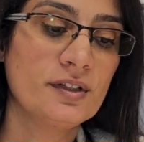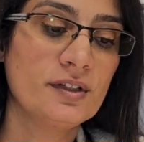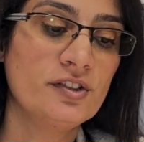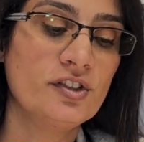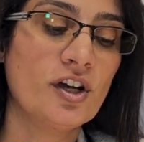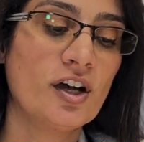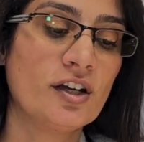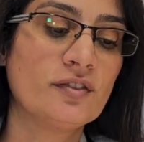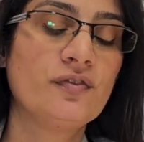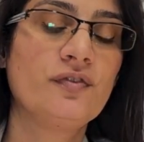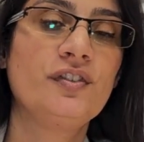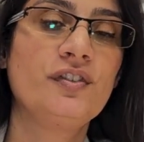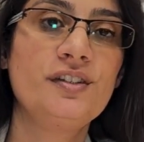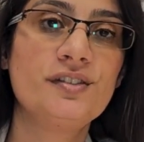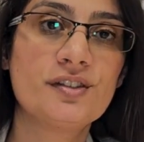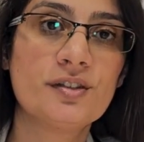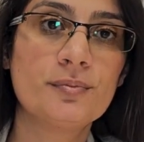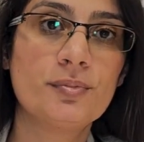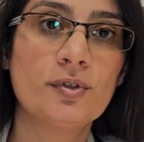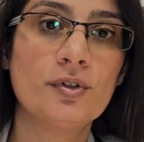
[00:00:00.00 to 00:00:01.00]
not
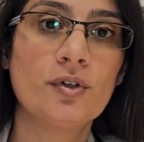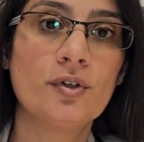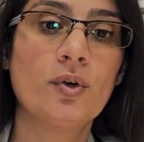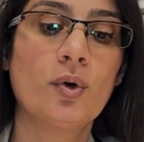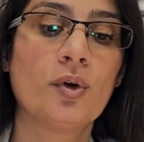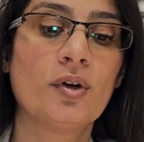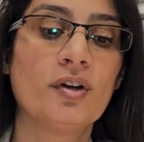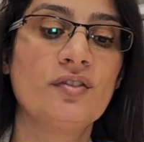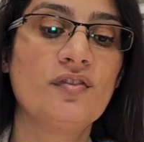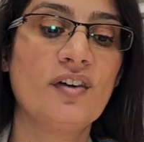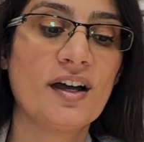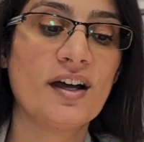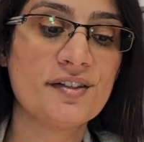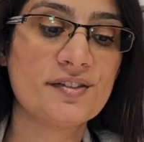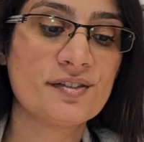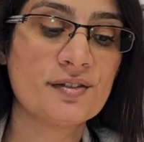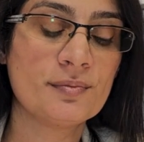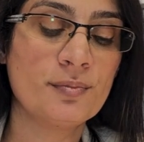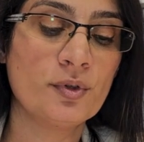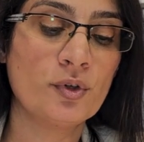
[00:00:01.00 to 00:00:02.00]
feasible or
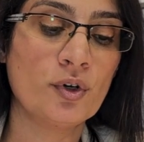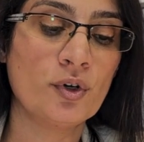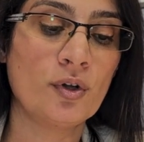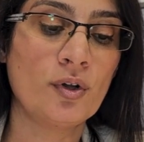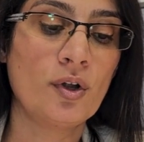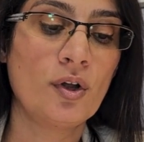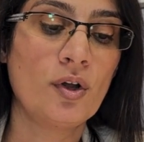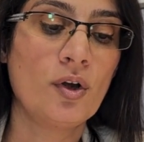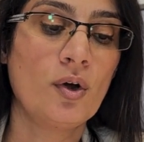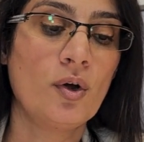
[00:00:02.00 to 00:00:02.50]
advisable